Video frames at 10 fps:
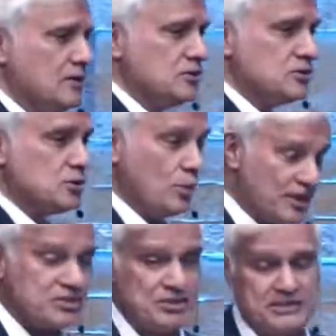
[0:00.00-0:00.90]
So what
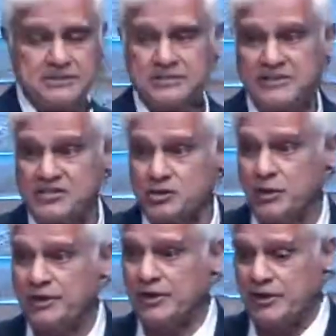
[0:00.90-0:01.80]
is it that's
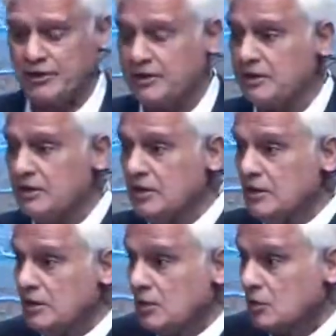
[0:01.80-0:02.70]
going on?
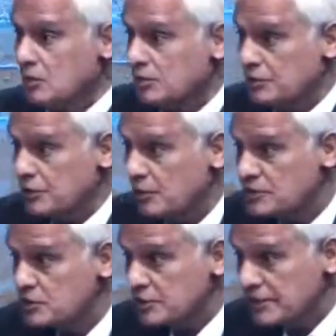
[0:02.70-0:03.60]
You know
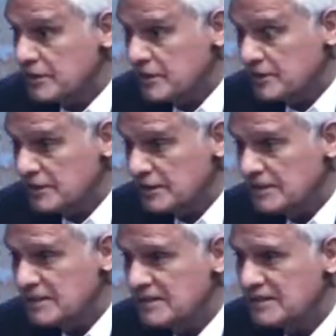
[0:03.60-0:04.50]
what's going on?
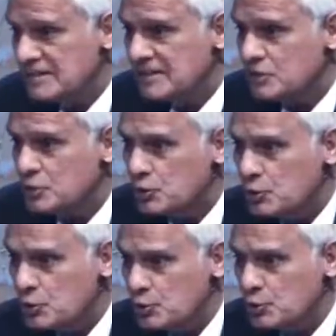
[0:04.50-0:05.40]

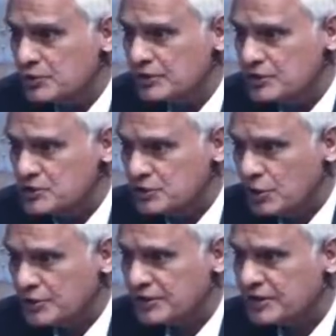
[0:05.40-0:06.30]
Who is
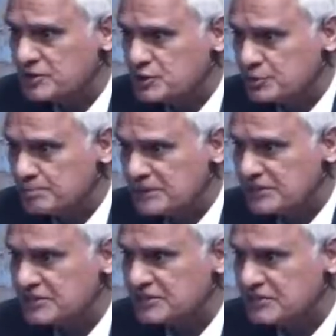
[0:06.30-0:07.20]
going to
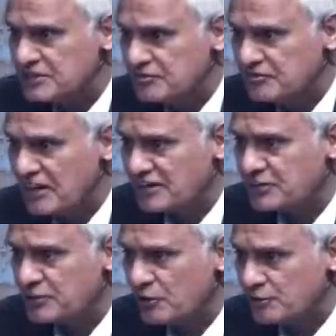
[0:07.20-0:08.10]
be the
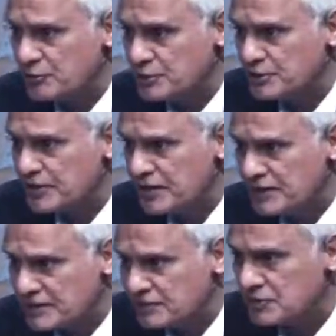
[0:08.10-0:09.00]
definer of good
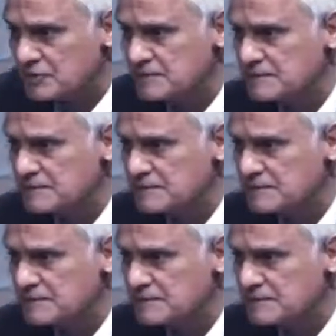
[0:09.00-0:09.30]
and evil?